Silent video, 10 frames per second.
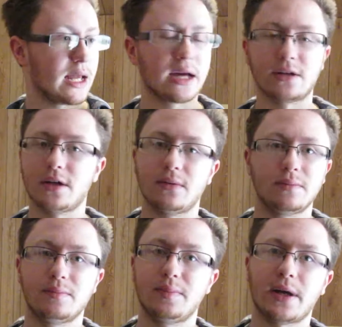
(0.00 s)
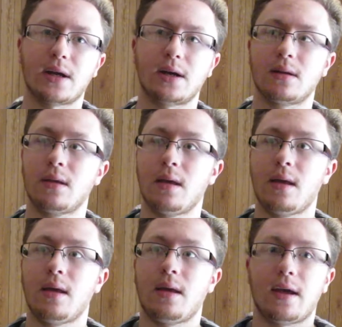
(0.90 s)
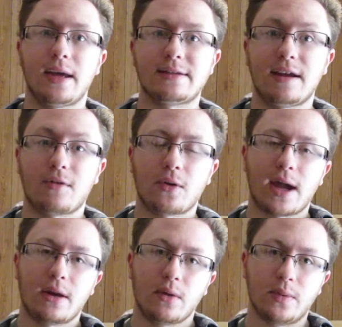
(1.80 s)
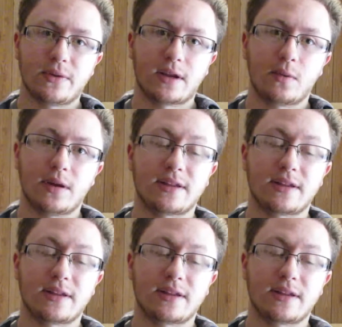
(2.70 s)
I don't know, but, it's never okay to abuse anyone,